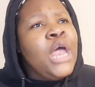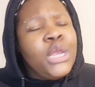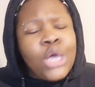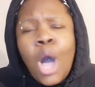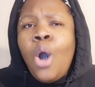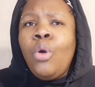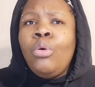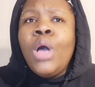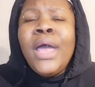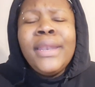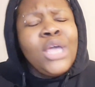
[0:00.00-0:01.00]

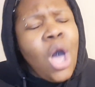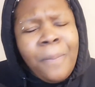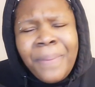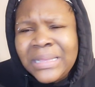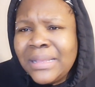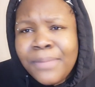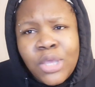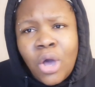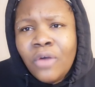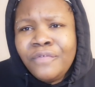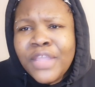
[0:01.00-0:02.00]
Nicole pissing me
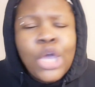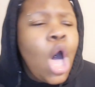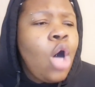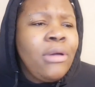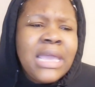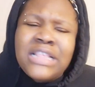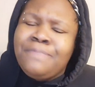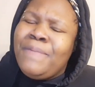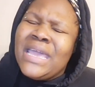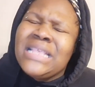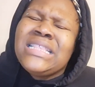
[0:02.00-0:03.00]
off. Nicole is
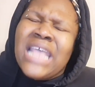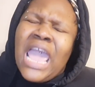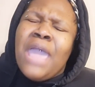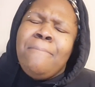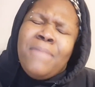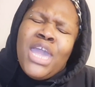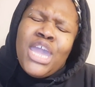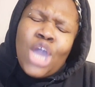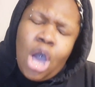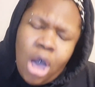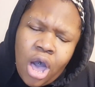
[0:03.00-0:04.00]
pissing
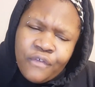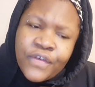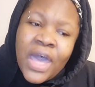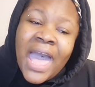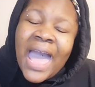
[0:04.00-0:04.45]
me off.